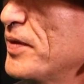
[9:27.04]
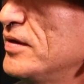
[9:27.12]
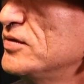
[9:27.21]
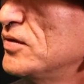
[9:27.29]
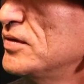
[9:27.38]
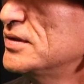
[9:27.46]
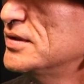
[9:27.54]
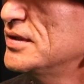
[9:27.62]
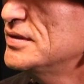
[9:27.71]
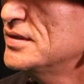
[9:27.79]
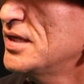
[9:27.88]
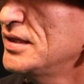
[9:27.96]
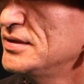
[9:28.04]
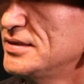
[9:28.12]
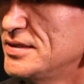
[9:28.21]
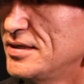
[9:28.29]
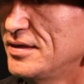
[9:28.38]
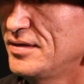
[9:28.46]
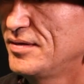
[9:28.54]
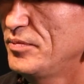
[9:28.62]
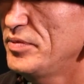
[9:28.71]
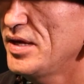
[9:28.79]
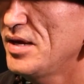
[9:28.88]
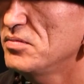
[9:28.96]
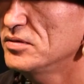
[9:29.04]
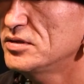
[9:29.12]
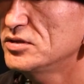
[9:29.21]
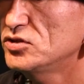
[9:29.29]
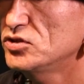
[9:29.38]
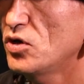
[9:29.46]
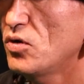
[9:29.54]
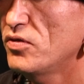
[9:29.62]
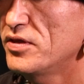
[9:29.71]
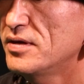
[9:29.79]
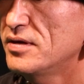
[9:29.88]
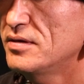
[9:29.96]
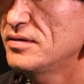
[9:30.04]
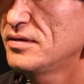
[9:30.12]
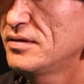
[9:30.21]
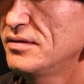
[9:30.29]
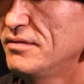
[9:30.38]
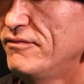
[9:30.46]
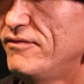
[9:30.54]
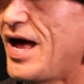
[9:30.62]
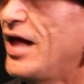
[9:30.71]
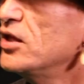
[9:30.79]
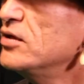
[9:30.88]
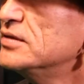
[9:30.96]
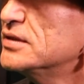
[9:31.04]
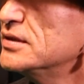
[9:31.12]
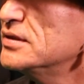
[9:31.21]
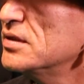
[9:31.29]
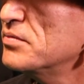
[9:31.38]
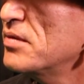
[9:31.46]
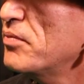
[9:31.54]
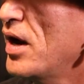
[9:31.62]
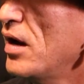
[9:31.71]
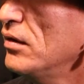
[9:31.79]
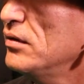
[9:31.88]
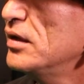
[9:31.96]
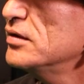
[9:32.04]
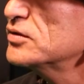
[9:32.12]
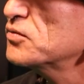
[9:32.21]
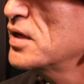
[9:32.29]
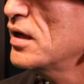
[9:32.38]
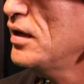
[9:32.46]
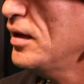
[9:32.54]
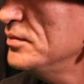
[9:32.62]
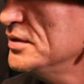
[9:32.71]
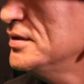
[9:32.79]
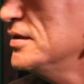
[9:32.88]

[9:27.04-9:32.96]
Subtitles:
So it's nice to be able to show the value system and parallels when it comes